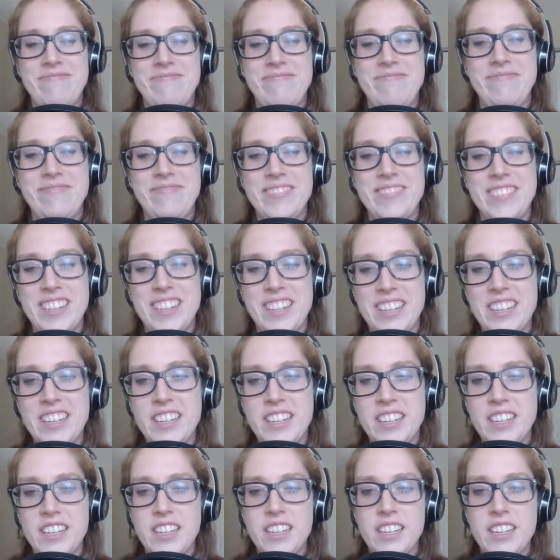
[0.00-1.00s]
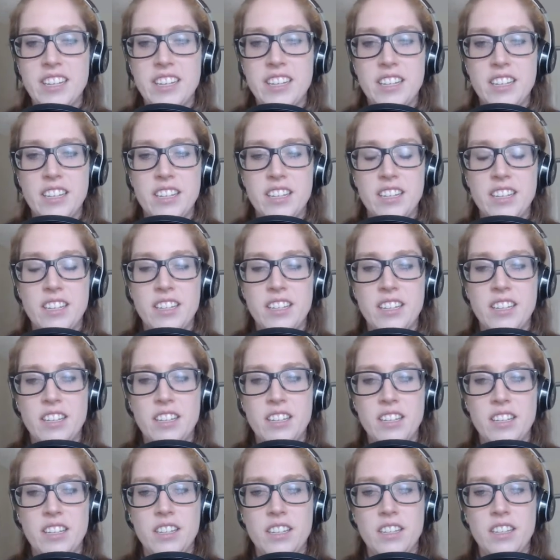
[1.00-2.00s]

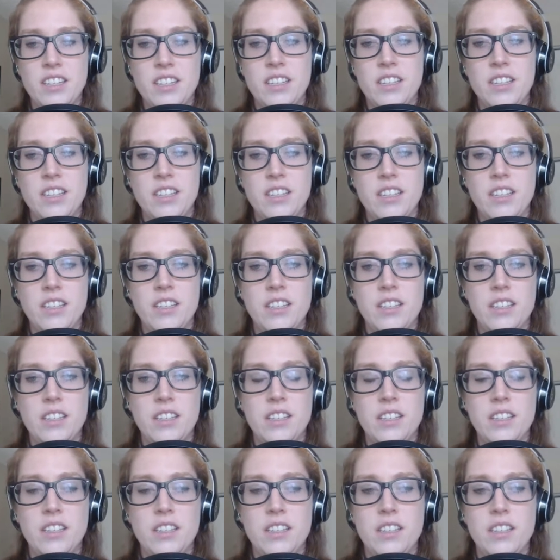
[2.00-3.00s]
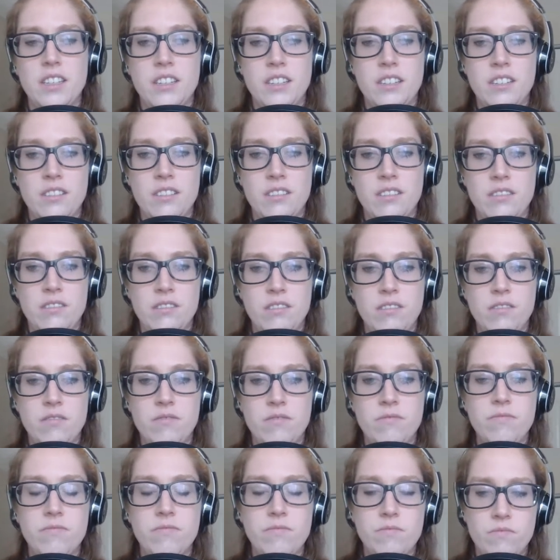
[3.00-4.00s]

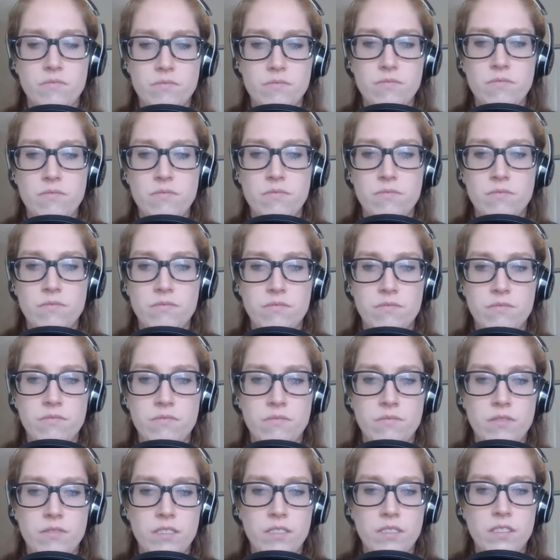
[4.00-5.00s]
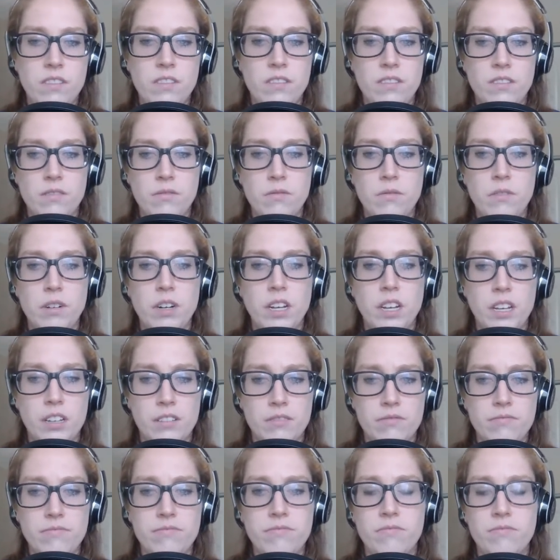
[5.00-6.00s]

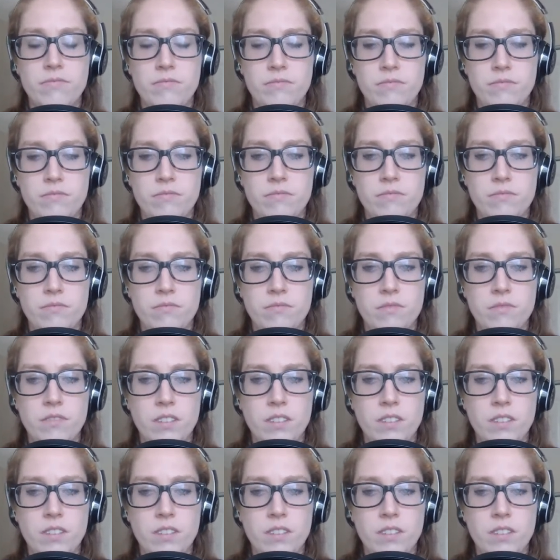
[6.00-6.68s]
(not speaking)